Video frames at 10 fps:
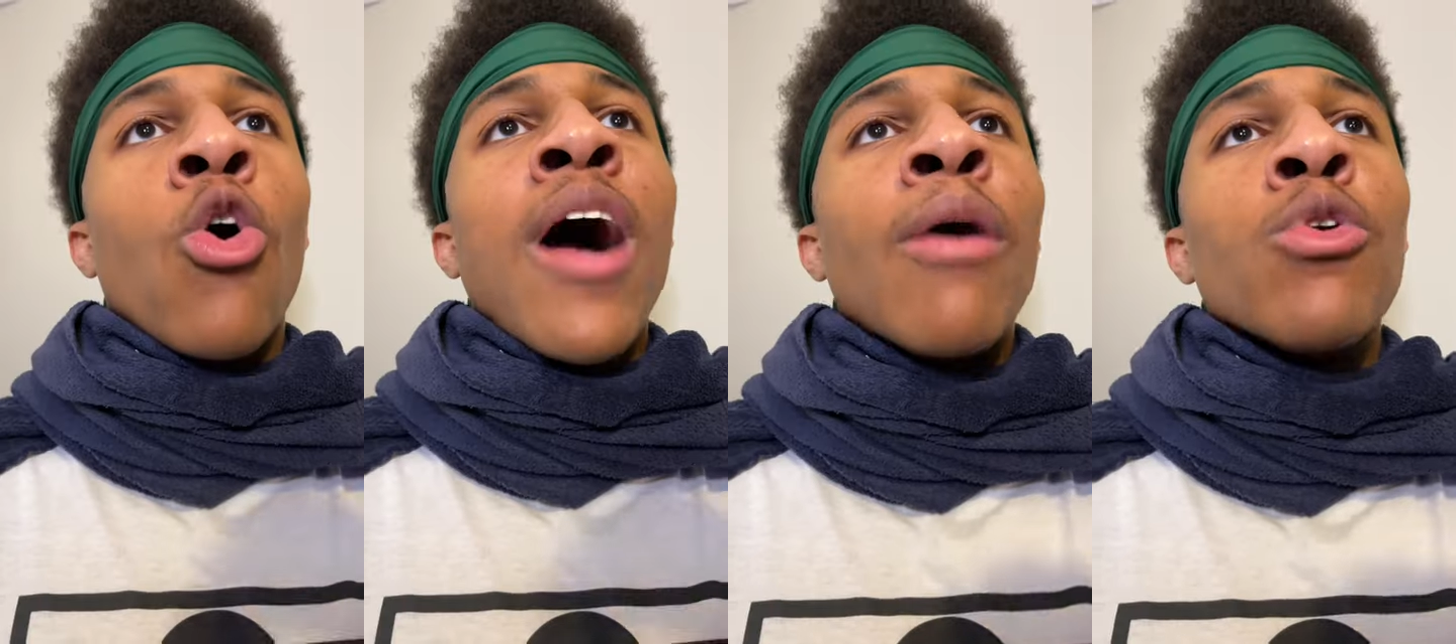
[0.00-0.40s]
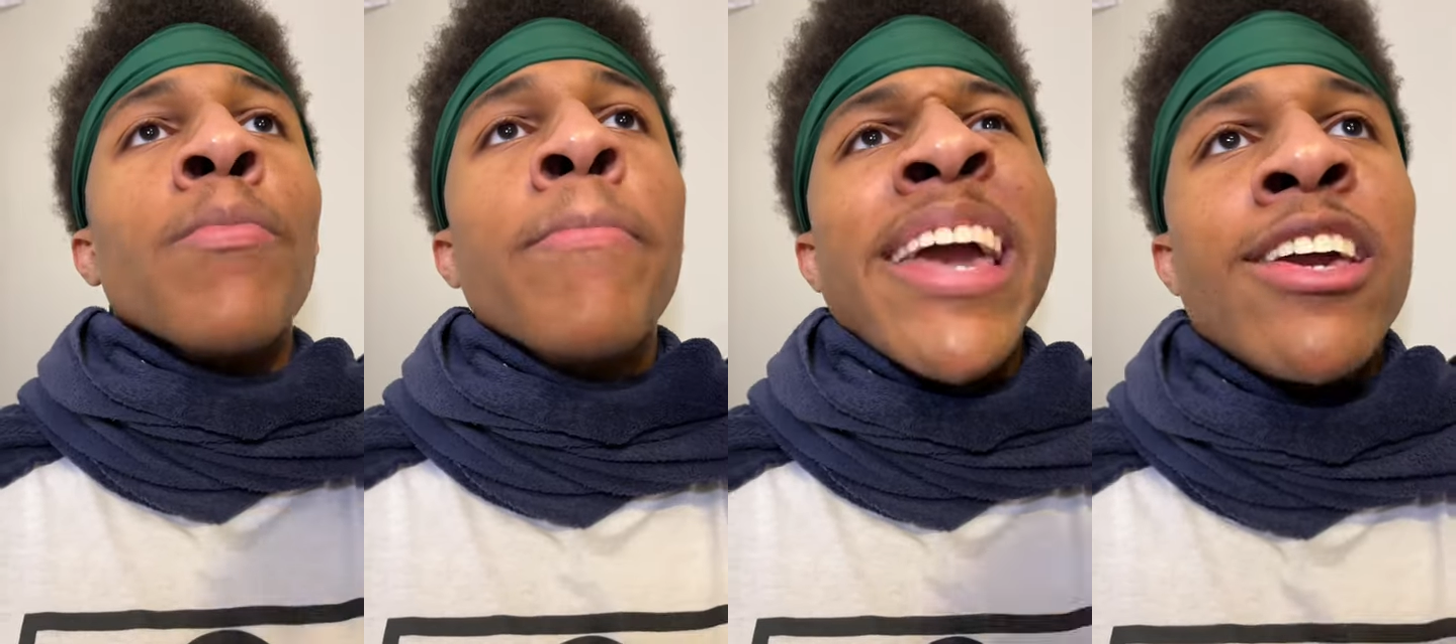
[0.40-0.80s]
or I will
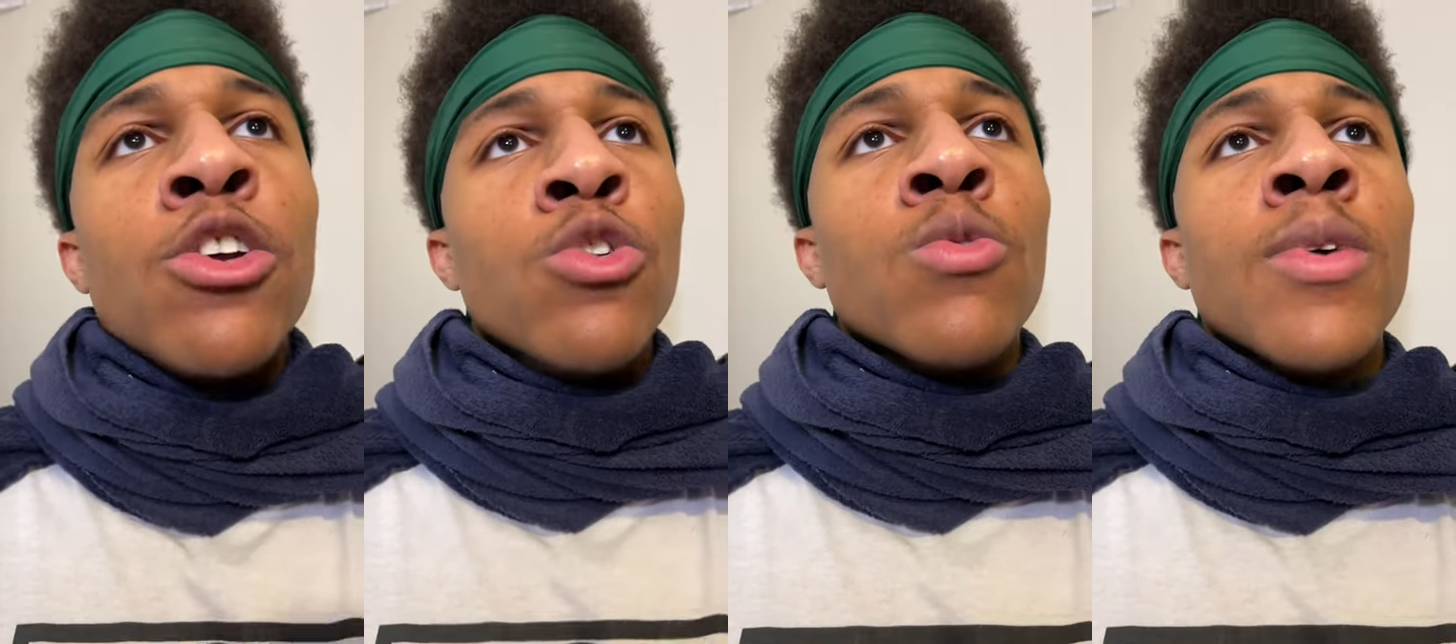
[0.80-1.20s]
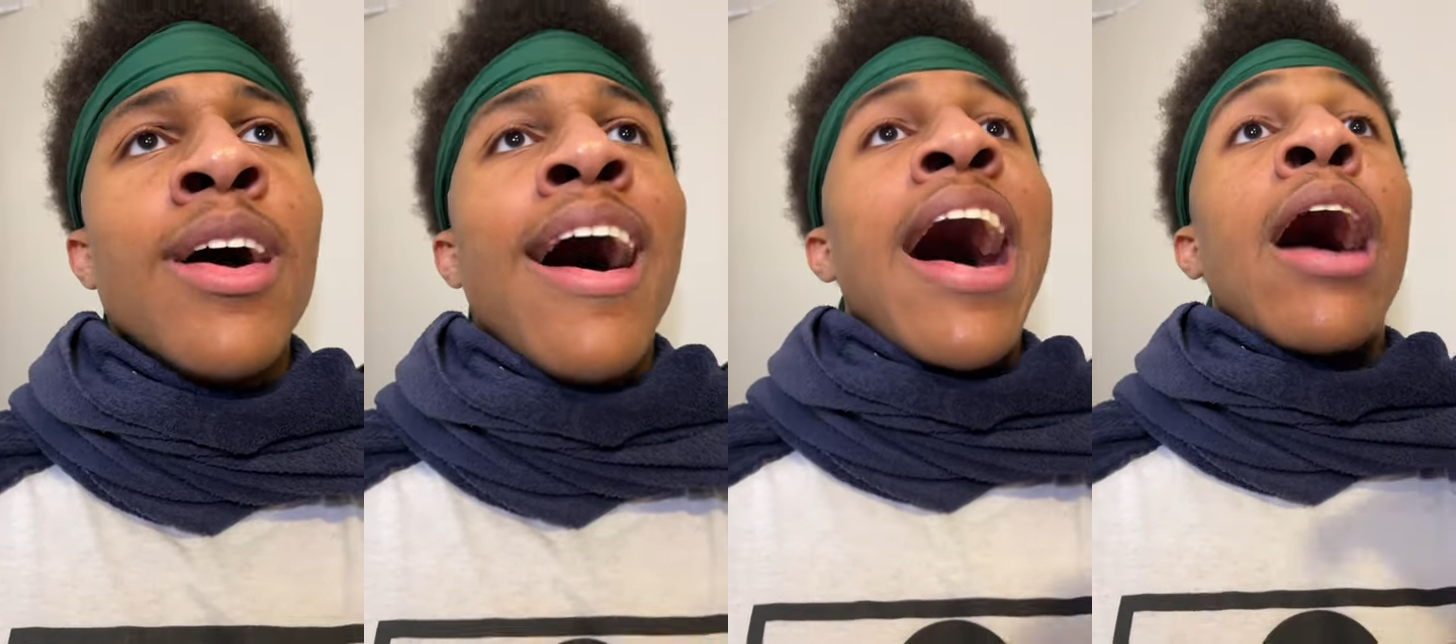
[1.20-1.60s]
make you.
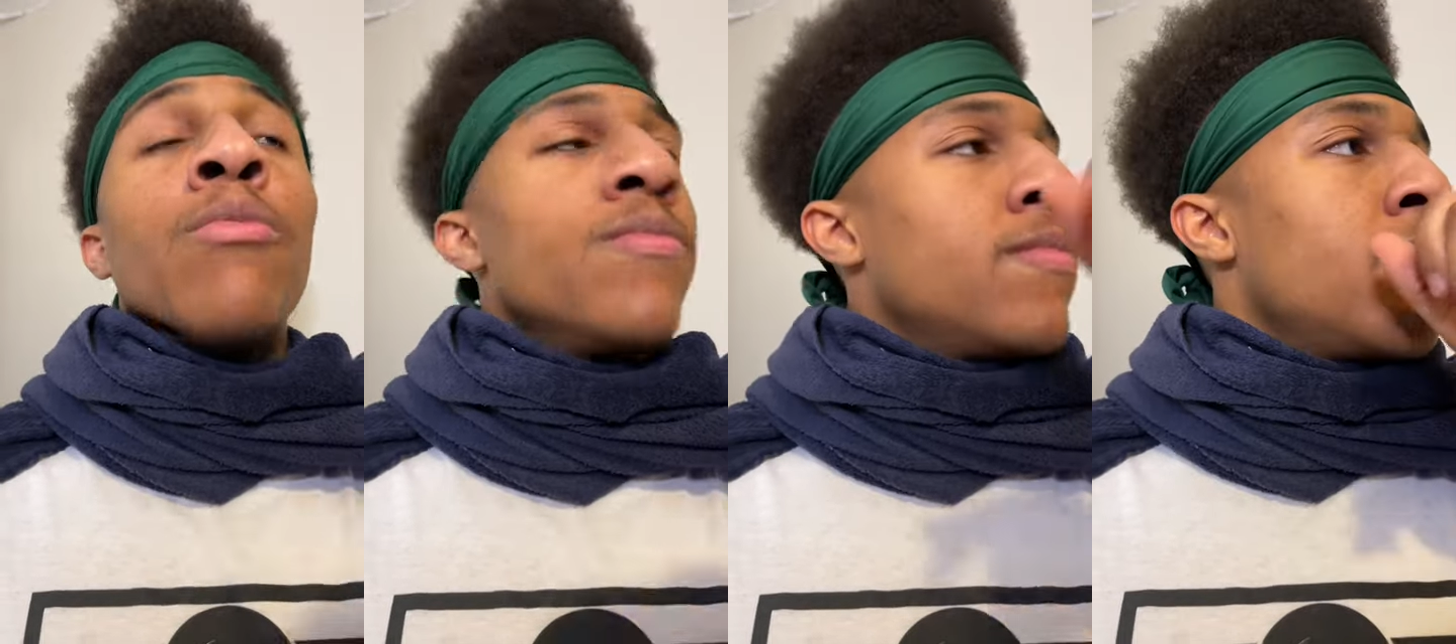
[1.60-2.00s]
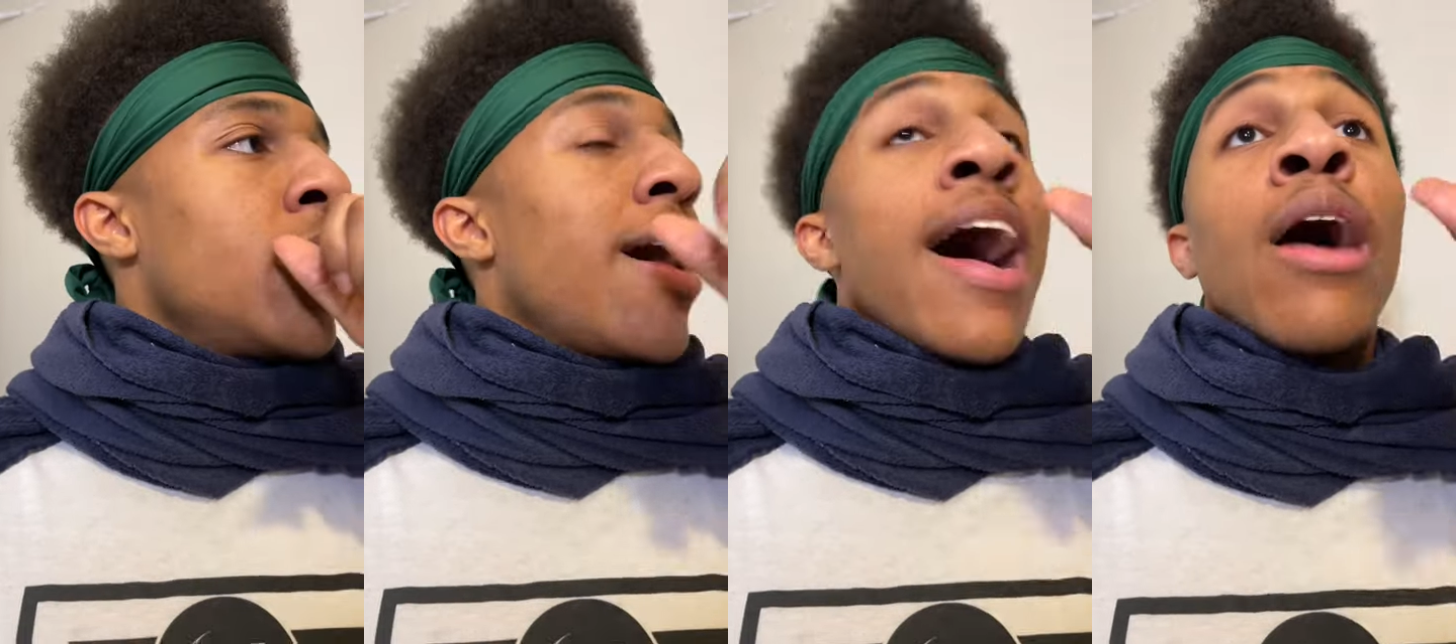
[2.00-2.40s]
I,
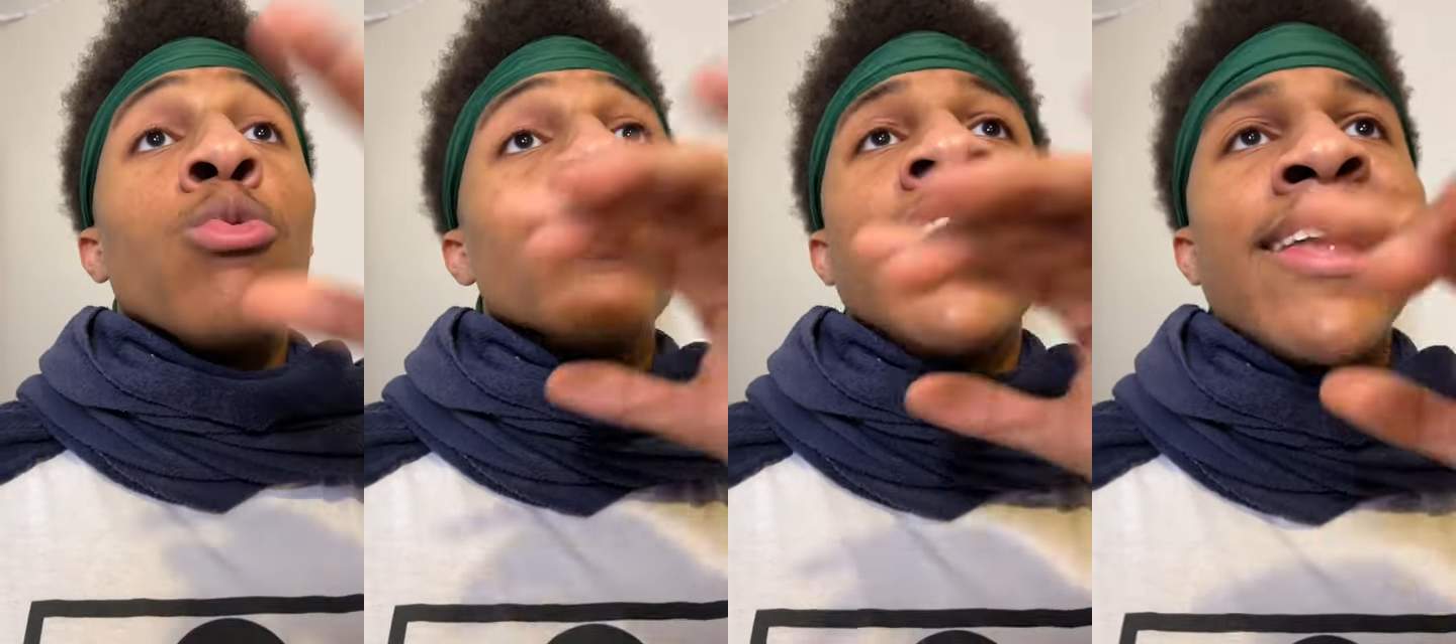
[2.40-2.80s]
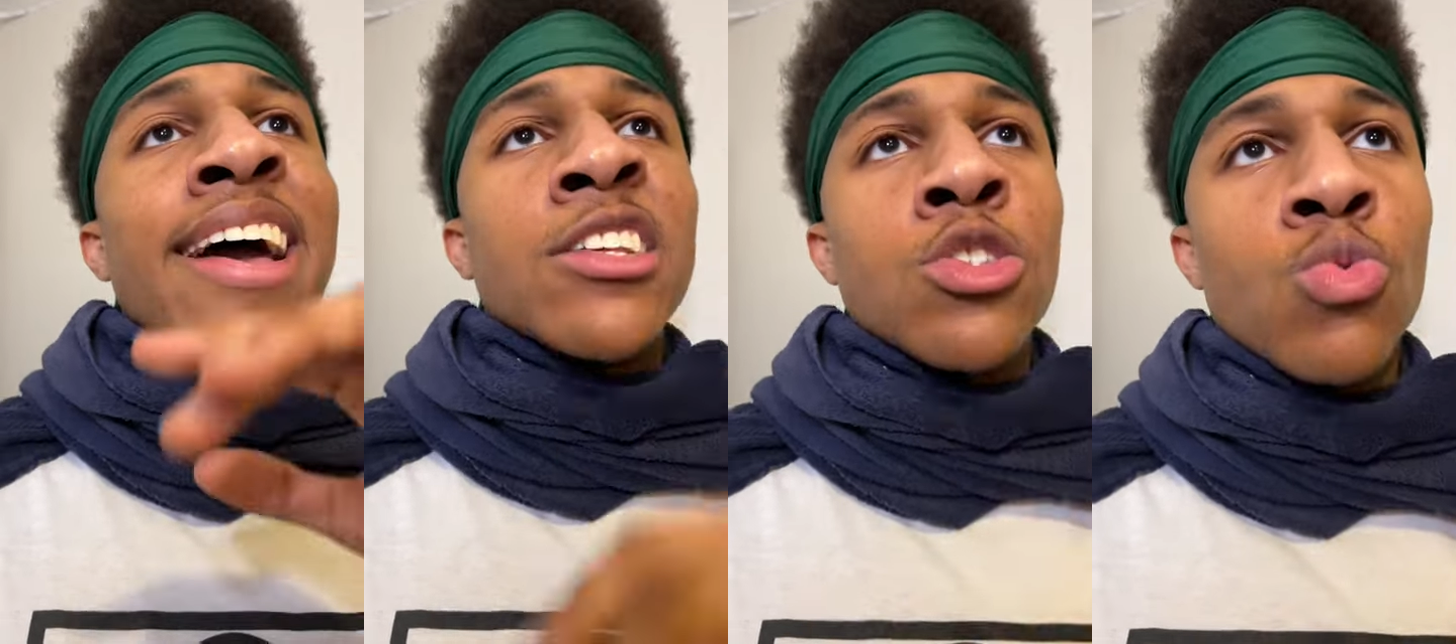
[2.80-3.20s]
I will dead
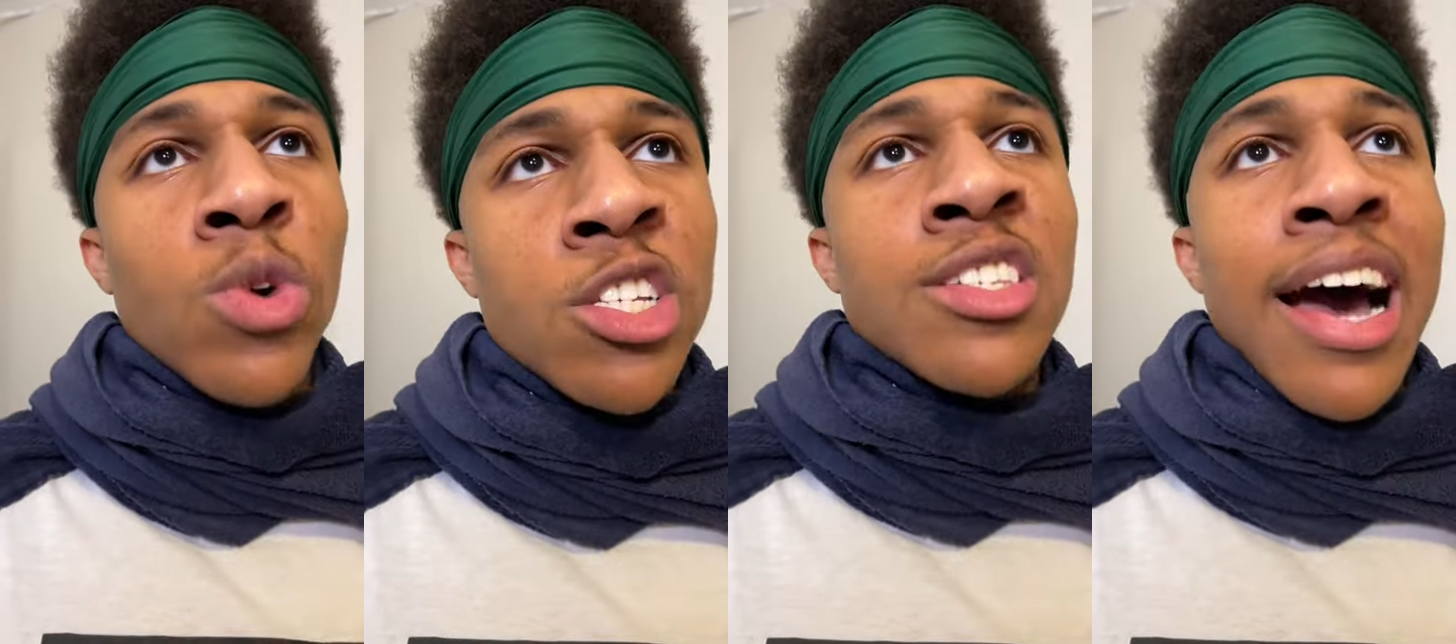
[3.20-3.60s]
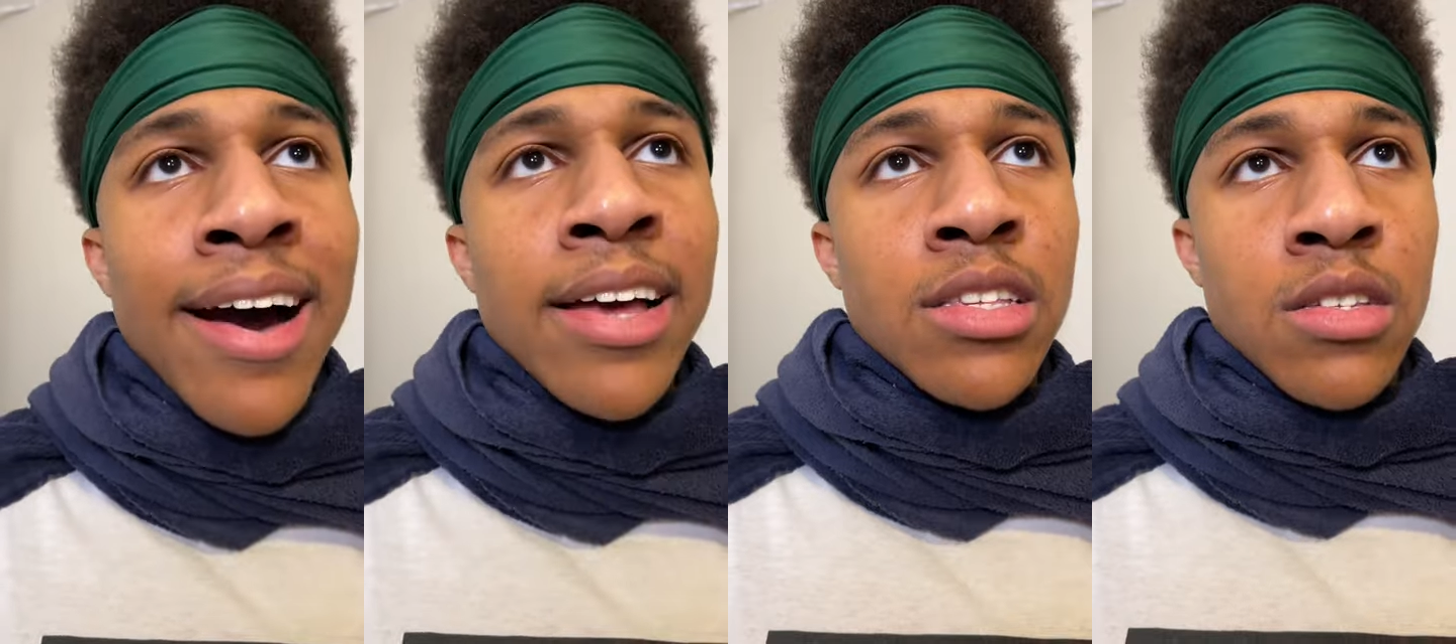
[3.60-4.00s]
ass switch
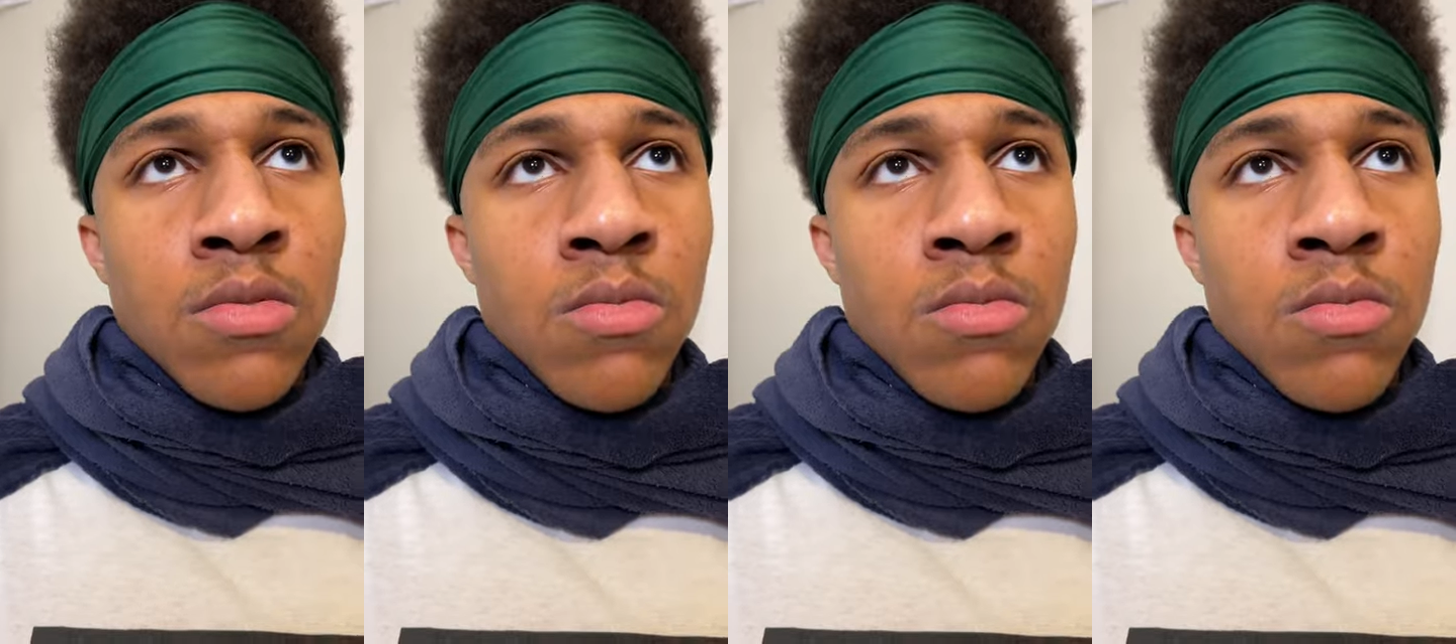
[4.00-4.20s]
sides.